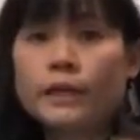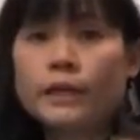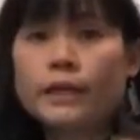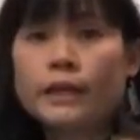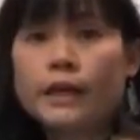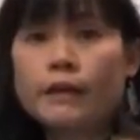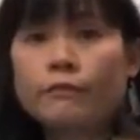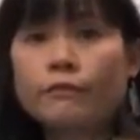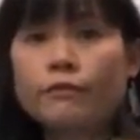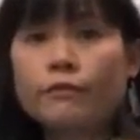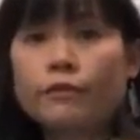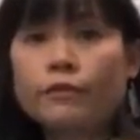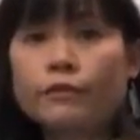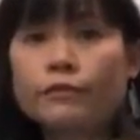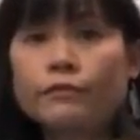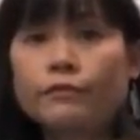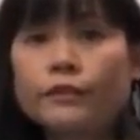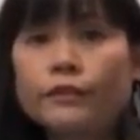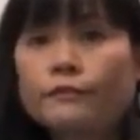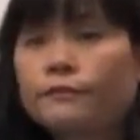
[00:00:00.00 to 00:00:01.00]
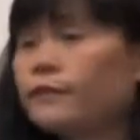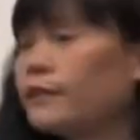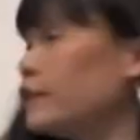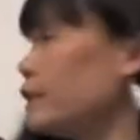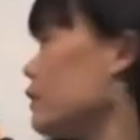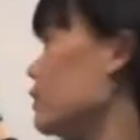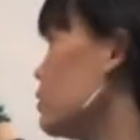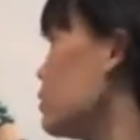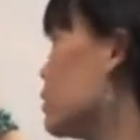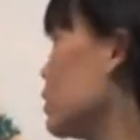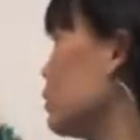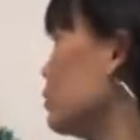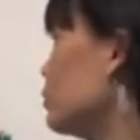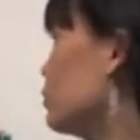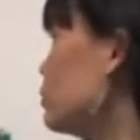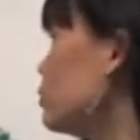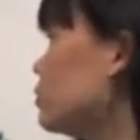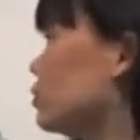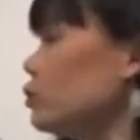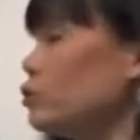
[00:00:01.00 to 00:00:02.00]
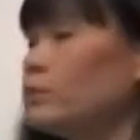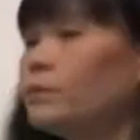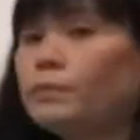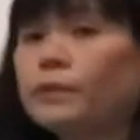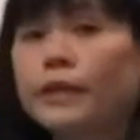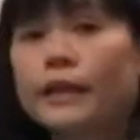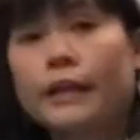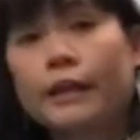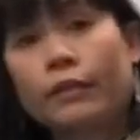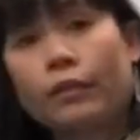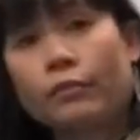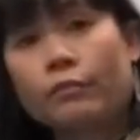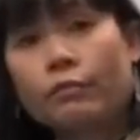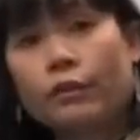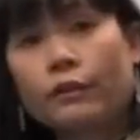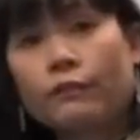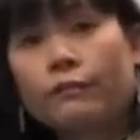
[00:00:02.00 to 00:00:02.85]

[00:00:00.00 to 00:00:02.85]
be it at 450, zone 2 be at